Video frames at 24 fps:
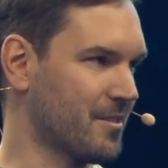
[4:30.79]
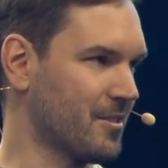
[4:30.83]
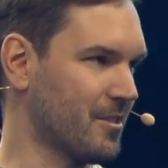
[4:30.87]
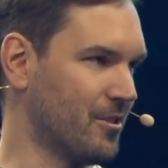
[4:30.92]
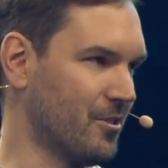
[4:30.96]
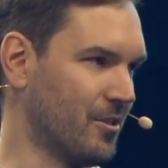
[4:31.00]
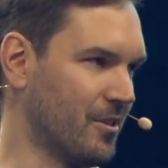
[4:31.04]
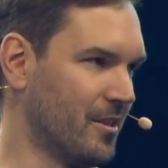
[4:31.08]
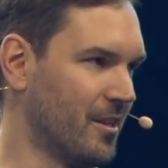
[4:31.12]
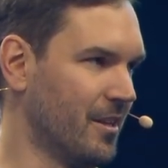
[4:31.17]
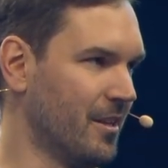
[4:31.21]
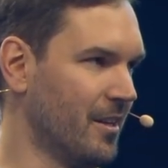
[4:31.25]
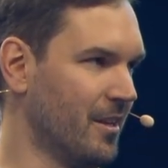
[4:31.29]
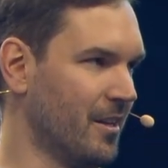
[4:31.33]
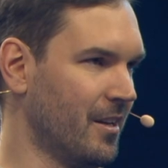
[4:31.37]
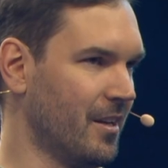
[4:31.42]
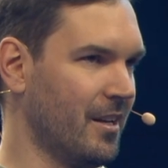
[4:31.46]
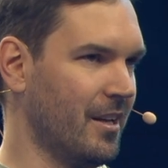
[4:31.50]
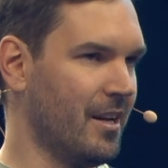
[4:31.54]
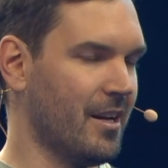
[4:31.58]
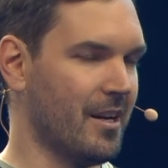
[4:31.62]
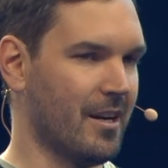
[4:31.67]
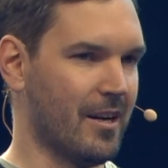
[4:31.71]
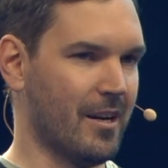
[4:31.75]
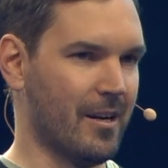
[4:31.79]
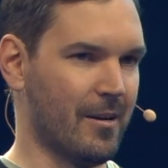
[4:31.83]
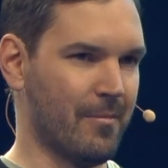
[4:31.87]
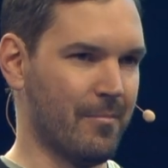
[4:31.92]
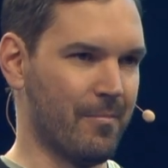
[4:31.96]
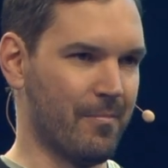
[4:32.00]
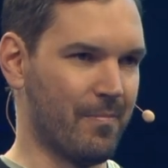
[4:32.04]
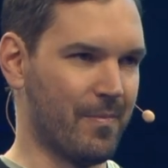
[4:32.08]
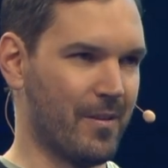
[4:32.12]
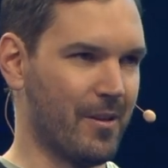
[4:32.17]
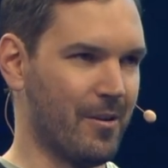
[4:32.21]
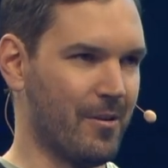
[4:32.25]
So
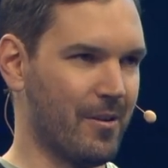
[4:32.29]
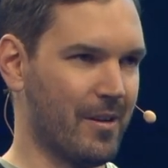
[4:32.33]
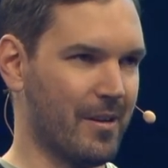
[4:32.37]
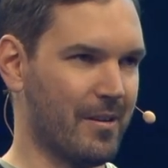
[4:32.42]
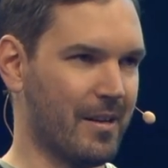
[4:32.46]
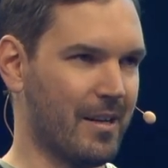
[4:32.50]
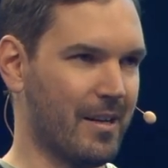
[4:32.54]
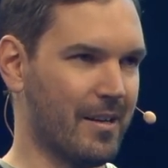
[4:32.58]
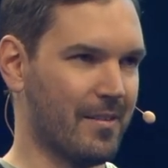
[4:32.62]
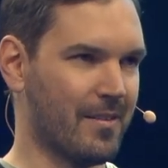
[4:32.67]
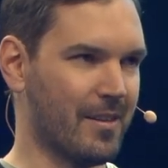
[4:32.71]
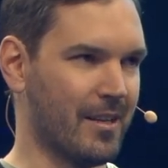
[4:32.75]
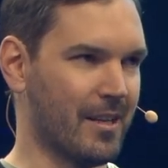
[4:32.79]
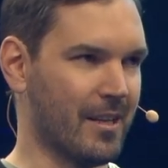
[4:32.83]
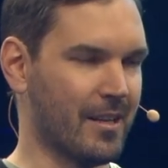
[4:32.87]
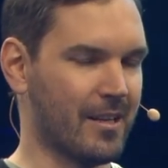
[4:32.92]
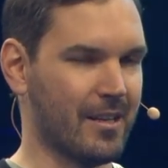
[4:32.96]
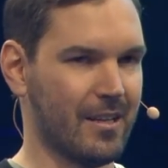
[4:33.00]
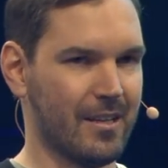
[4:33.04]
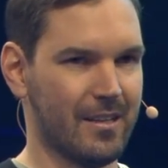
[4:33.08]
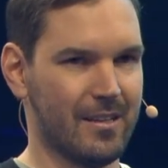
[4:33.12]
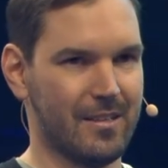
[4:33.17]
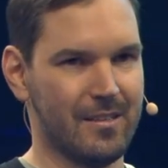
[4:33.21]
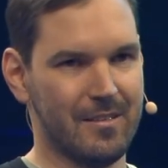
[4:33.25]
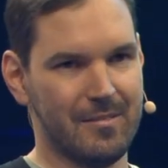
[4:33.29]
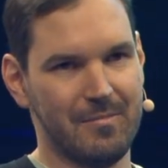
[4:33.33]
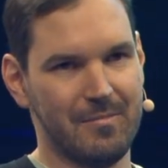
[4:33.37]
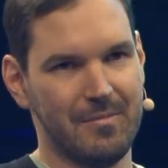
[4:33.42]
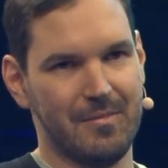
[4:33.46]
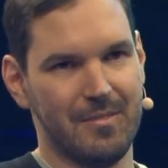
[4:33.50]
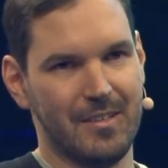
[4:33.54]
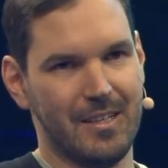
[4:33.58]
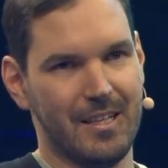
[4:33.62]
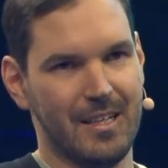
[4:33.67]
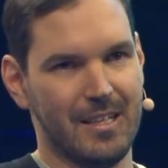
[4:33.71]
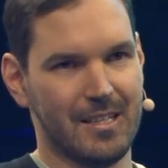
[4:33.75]
um, I think
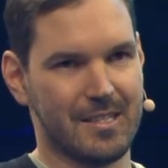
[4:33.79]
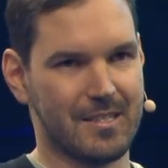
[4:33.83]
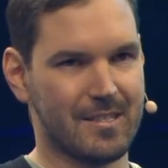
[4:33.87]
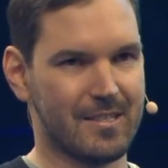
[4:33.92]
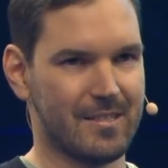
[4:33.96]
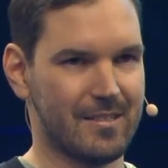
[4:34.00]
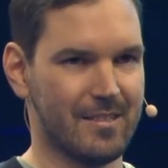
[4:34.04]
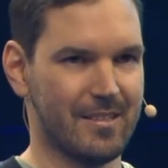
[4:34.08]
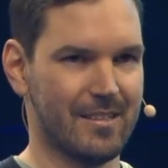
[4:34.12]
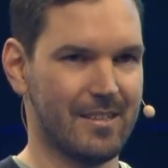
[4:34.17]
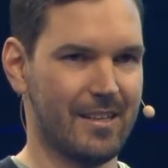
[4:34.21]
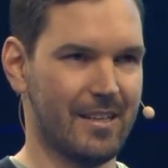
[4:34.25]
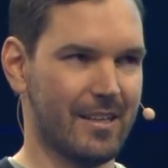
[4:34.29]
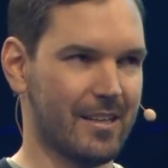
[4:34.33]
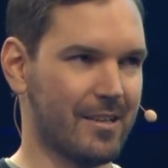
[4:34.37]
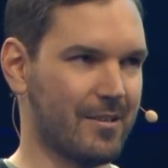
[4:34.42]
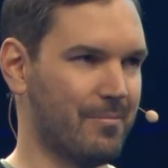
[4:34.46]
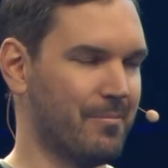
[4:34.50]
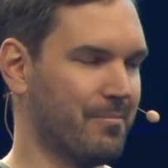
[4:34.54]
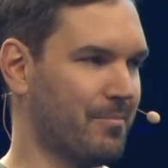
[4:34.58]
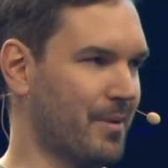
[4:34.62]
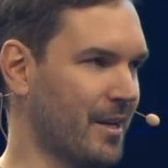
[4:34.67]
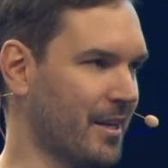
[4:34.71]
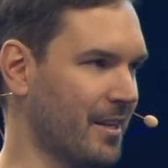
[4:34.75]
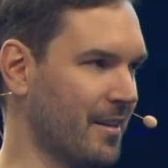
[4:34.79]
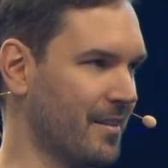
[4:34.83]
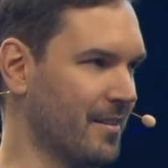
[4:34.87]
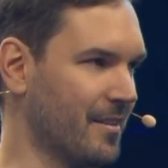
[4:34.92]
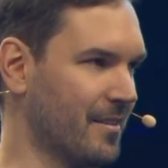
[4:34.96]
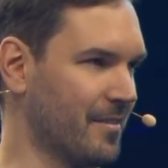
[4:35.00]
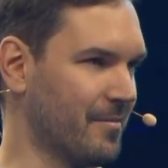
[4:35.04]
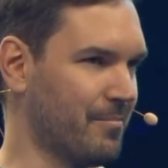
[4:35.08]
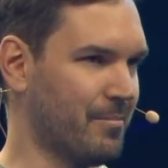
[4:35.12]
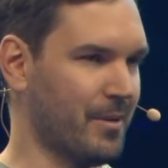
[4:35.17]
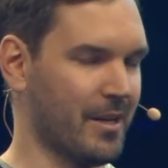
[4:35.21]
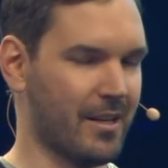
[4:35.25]
it's like back
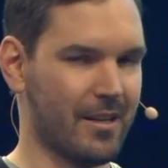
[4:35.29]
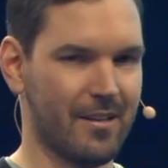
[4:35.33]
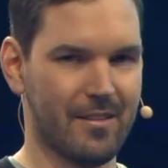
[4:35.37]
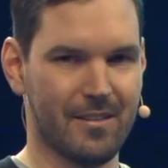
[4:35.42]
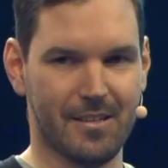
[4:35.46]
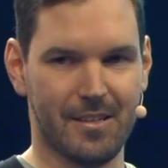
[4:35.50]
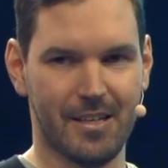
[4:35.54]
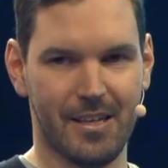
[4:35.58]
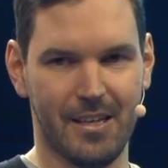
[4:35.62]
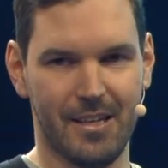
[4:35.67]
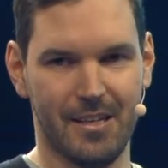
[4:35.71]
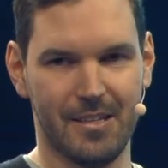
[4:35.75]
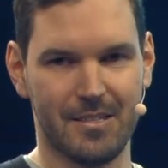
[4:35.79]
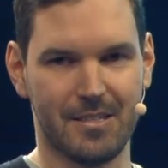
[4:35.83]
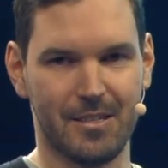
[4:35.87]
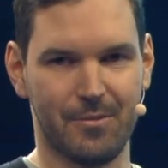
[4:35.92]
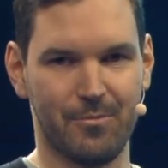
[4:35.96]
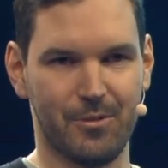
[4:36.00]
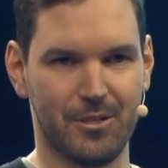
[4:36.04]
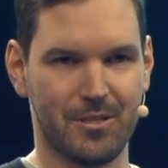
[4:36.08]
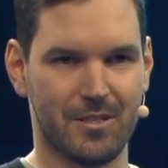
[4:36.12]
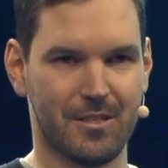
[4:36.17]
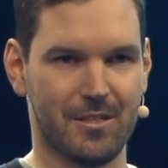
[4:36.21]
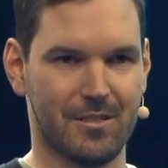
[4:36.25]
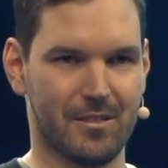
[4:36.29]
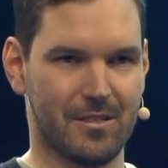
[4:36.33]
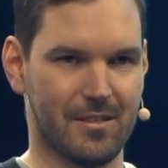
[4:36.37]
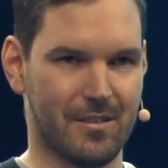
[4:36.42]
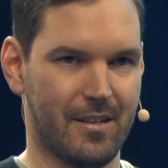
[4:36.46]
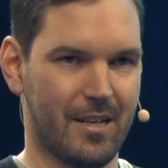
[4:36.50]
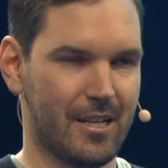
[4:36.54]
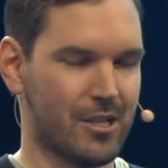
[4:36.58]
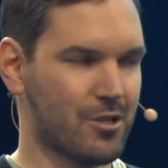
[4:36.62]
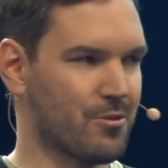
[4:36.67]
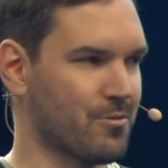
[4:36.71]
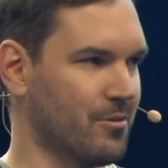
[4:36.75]
in back in the days, it was the
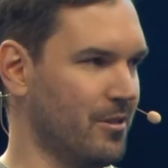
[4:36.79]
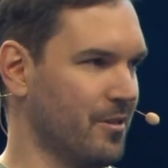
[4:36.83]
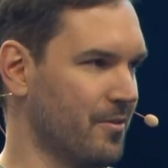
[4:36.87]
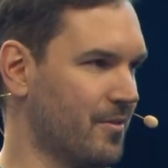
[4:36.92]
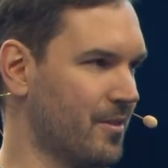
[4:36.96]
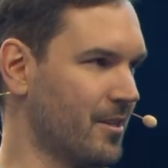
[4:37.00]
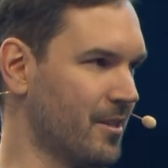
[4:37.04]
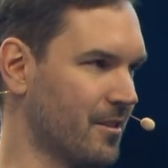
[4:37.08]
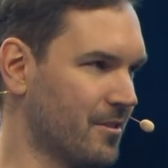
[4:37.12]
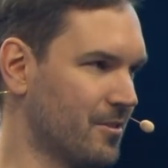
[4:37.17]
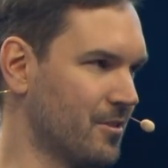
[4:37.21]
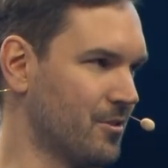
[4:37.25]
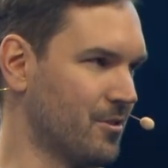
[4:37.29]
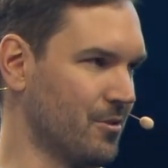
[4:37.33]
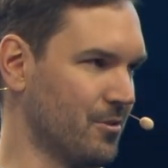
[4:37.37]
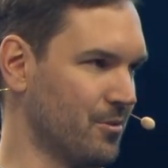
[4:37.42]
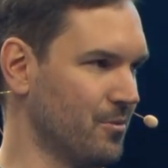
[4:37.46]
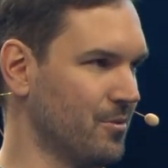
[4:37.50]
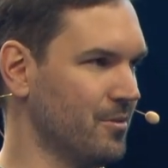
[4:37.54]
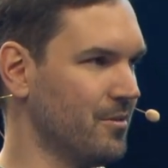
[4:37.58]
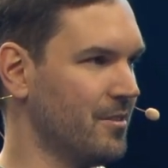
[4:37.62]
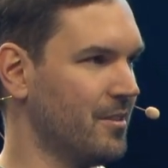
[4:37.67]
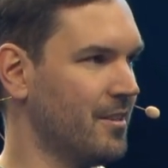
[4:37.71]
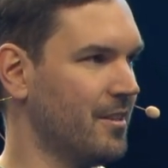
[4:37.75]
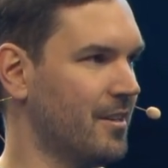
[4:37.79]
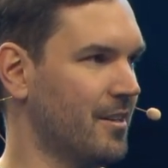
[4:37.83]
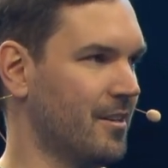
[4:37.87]
natural thing to do.